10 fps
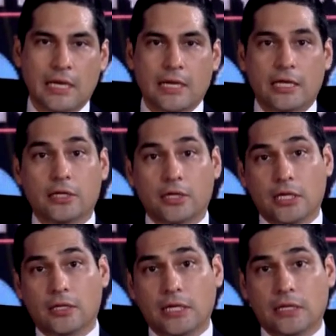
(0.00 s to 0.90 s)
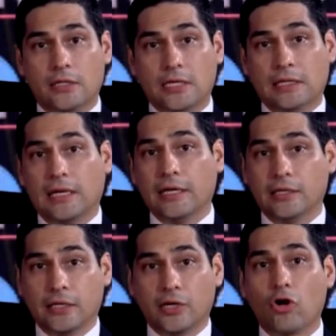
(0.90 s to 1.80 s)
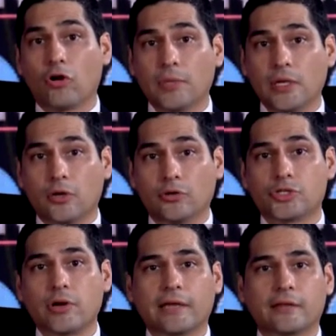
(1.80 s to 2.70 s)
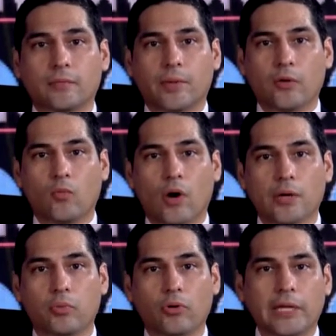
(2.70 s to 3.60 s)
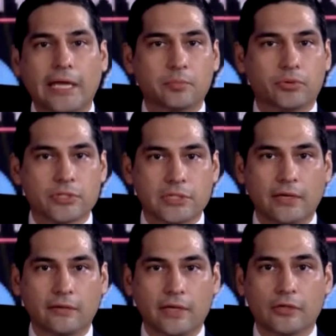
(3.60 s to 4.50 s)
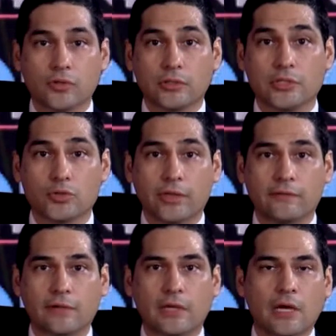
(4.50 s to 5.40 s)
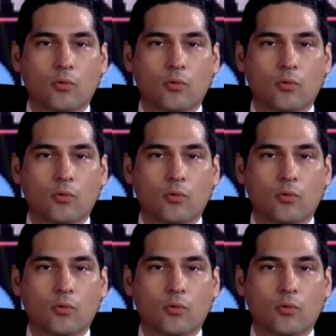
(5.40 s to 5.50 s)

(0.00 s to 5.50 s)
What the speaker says: It declined, the economy contracted by 1.8% in 2020.